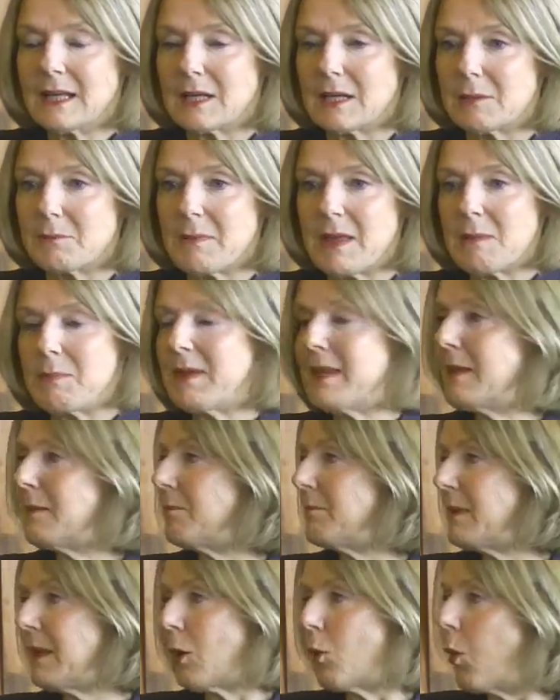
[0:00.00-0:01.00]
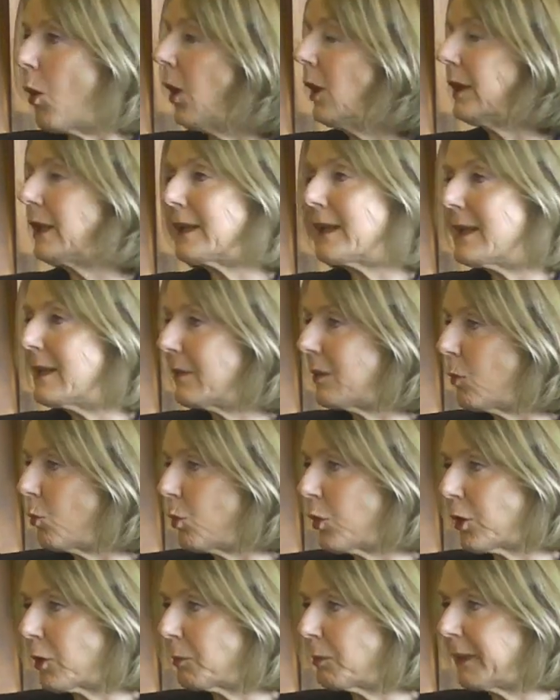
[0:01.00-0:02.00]
uh, maybe equality in the
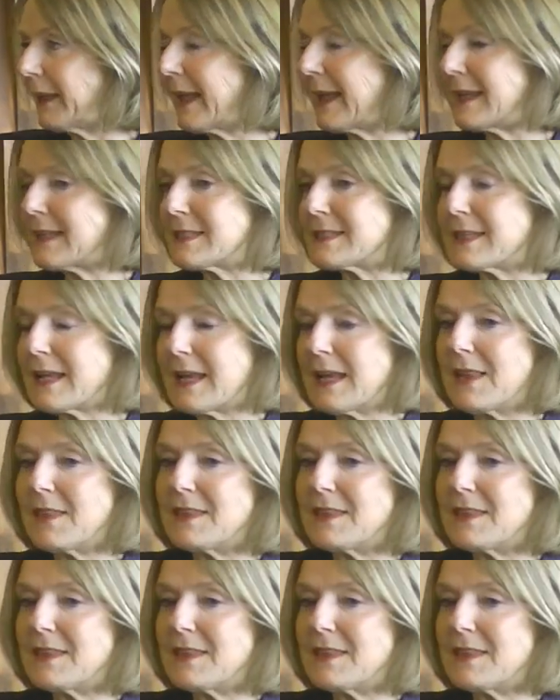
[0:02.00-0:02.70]
workplace,